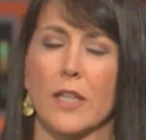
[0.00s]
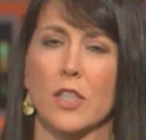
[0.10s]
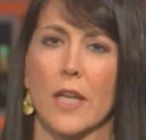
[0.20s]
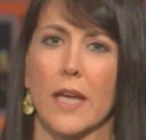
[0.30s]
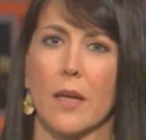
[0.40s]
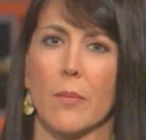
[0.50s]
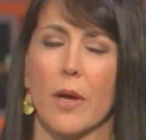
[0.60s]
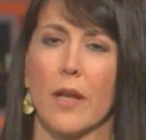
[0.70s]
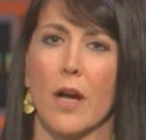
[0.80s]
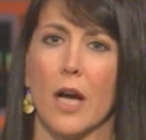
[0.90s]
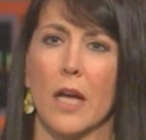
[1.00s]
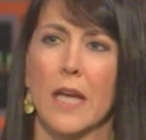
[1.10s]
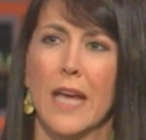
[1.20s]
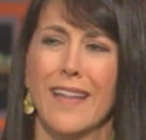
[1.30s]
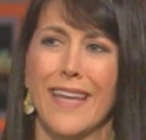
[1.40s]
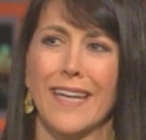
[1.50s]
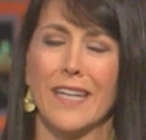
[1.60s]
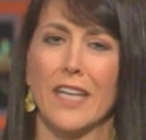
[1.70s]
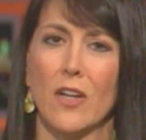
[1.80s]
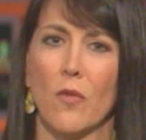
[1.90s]
and Blanche Lincoln, but they
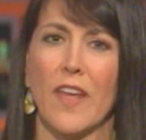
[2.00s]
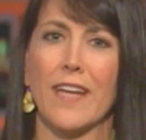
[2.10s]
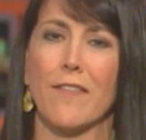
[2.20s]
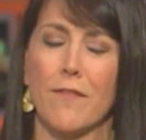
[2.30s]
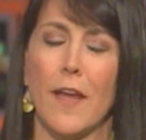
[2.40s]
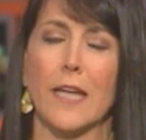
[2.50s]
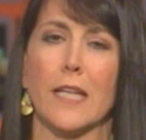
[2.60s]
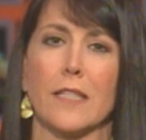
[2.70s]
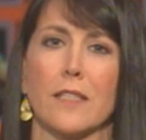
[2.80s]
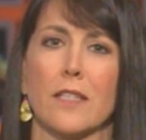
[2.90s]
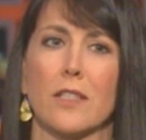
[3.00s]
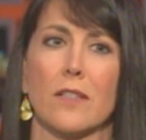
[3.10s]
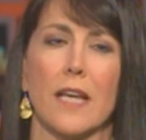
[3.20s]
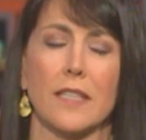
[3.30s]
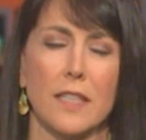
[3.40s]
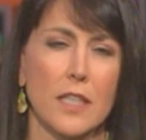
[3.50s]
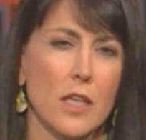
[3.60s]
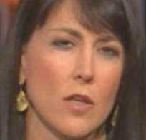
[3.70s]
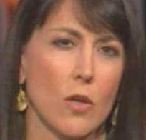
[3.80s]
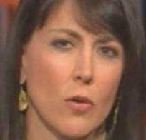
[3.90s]
can, you know, they can fake testis
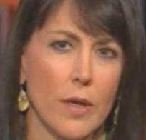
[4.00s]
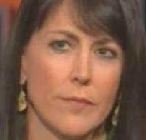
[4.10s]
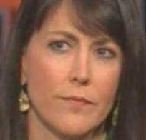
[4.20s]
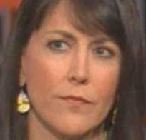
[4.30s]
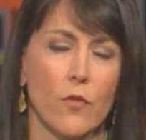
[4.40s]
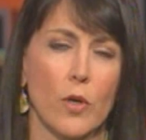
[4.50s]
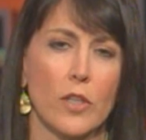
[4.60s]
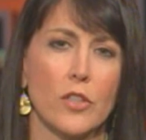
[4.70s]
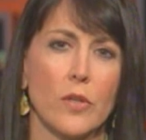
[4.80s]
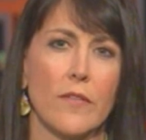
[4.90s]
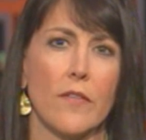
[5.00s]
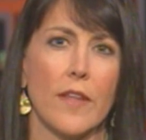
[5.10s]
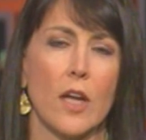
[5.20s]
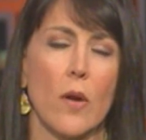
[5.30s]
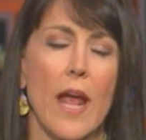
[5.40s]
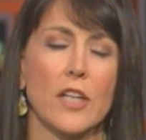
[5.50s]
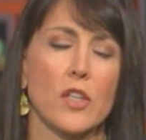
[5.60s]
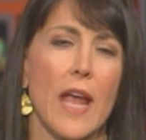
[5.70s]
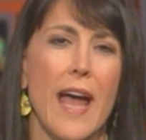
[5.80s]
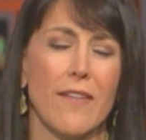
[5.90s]
testicular fortitude even if they don't
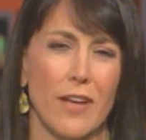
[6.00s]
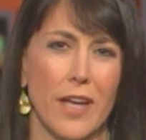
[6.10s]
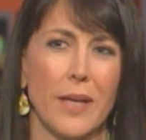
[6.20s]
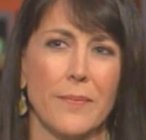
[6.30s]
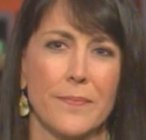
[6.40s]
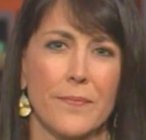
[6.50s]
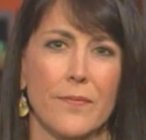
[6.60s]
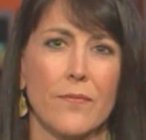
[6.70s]
actually have any.